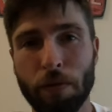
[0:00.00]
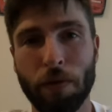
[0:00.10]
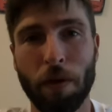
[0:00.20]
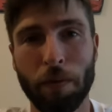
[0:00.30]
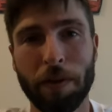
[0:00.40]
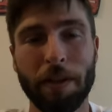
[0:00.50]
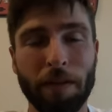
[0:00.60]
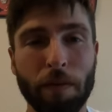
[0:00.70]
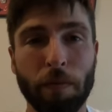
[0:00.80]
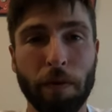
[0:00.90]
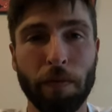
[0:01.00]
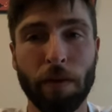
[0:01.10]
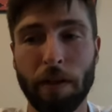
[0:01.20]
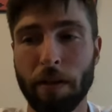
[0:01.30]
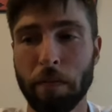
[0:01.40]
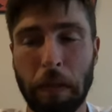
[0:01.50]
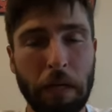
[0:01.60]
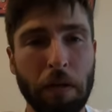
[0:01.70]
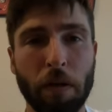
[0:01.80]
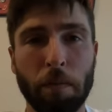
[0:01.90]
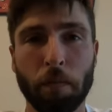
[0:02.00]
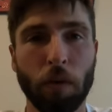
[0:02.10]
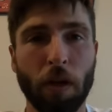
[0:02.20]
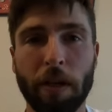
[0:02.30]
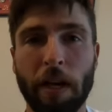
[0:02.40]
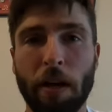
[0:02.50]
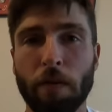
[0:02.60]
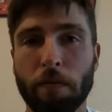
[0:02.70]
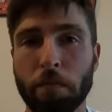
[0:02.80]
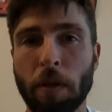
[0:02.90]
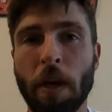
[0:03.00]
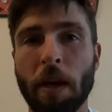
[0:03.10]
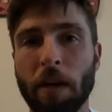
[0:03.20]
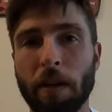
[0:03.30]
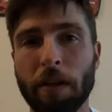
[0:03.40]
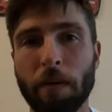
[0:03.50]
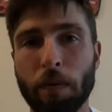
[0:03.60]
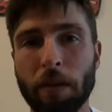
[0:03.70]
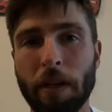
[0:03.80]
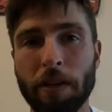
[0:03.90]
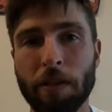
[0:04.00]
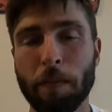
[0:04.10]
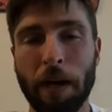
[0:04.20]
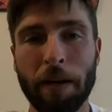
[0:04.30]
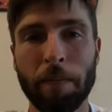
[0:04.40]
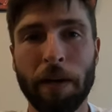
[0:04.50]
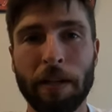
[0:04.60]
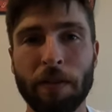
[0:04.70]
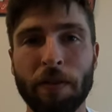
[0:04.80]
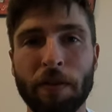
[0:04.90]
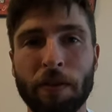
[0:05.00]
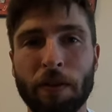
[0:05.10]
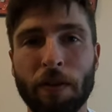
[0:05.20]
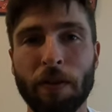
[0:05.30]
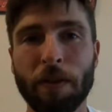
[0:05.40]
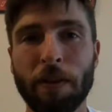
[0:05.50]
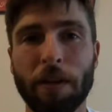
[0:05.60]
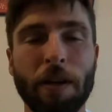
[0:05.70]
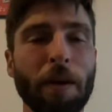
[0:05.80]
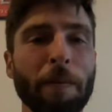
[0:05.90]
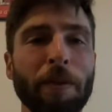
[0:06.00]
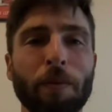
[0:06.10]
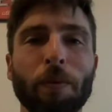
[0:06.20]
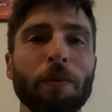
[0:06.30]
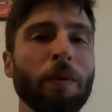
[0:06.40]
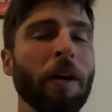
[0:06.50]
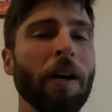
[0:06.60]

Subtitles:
So I went down to the river and ended up lucking out. And caught that really nice spotted bass. They're going to start coming through